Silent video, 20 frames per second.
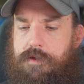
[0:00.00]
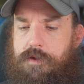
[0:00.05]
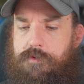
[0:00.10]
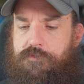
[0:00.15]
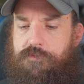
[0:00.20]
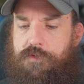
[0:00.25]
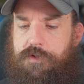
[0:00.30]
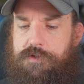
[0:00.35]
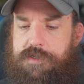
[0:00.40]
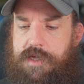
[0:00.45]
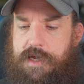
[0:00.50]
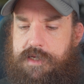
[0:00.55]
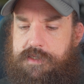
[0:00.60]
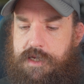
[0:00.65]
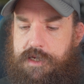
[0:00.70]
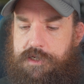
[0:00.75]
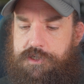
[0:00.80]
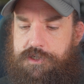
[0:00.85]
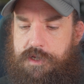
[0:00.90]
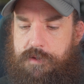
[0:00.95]
Full-size
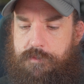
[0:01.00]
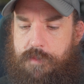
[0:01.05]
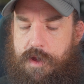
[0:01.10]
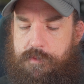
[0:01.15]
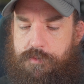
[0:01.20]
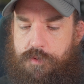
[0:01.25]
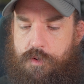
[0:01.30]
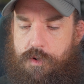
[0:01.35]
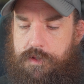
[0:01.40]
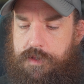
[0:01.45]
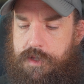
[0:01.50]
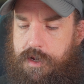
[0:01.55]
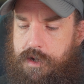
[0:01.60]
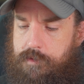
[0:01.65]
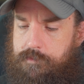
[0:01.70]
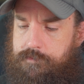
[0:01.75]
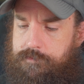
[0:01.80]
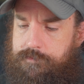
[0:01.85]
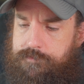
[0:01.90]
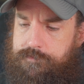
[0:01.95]
H D M I port
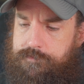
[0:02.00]
there.